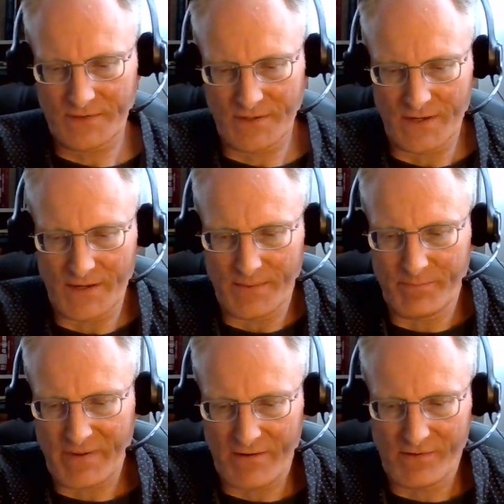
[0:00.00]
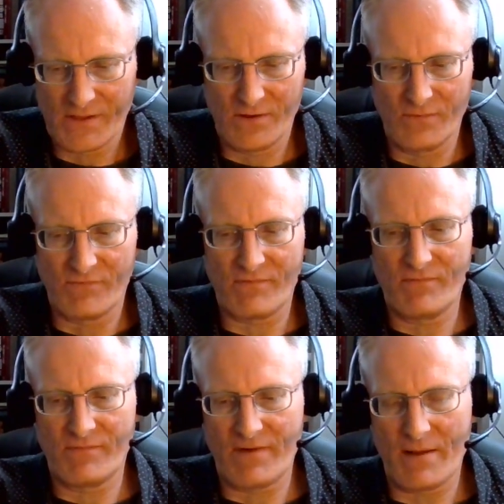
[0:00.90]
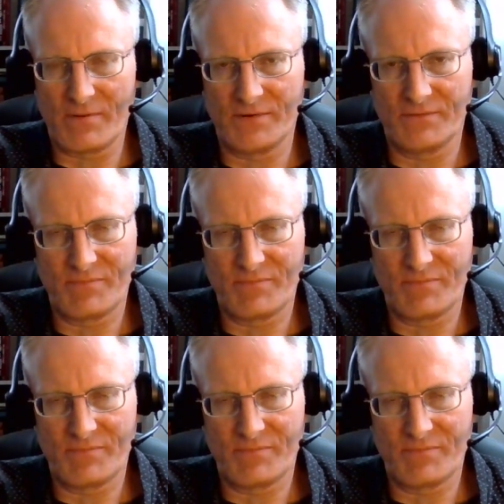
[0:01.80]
a parallel rapid